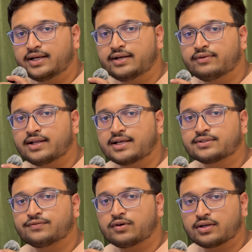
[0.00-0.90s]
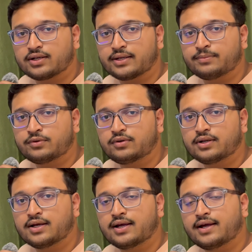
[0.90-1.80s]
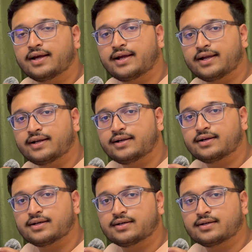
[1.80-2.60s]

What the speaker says: it will ask for a reboot. And